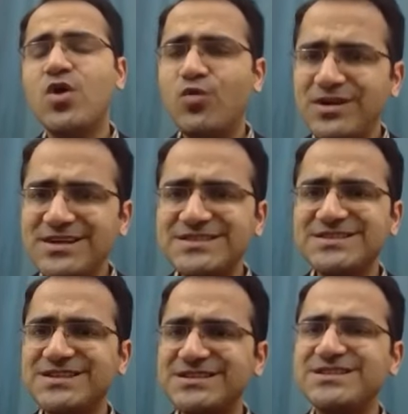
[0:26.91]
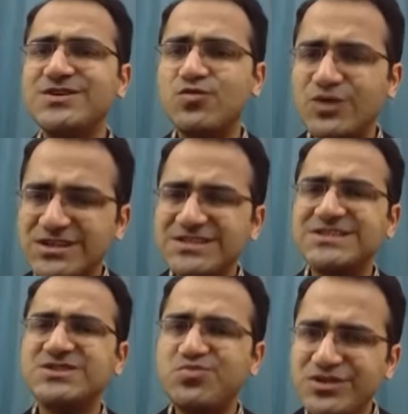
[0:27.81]
We'll discuss that what is
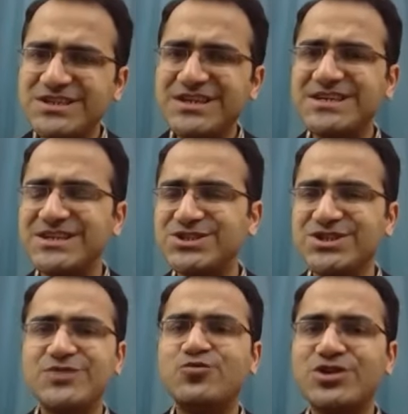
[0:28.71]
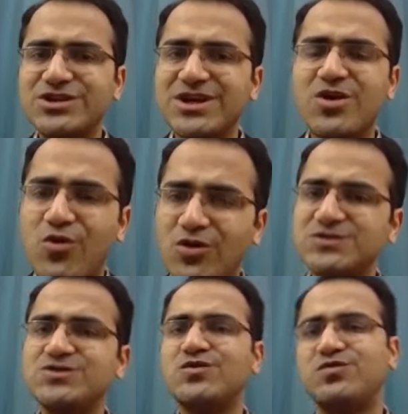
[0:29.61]
its presentation and what are the
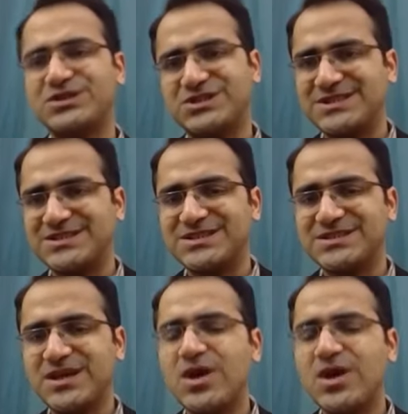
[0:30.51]
causes of HHS.